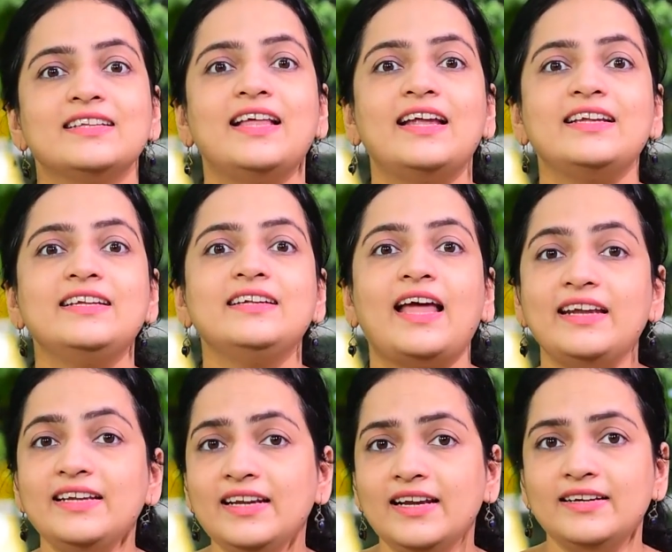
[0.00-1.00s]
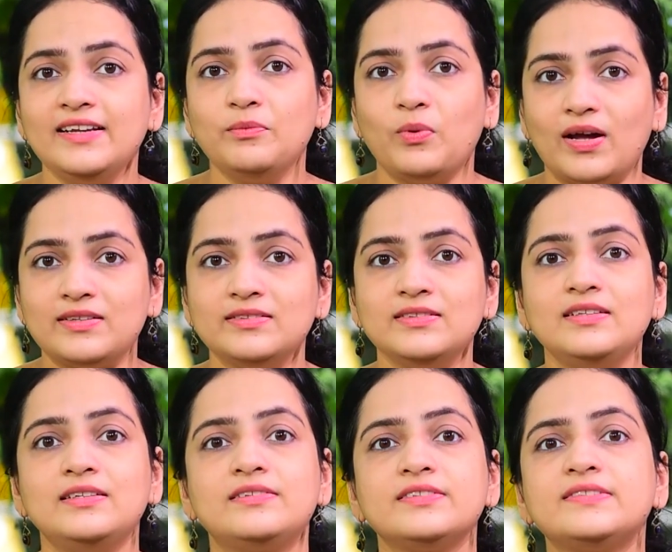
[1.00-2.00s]
that in nineteen eighty-one, the
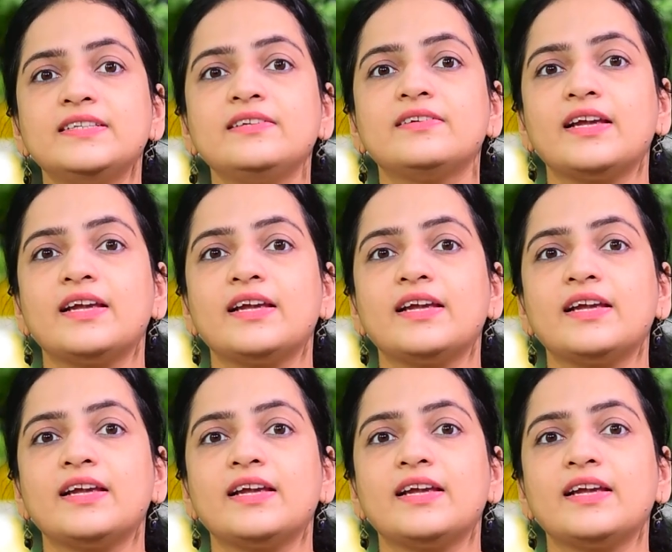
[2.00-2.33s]
literacy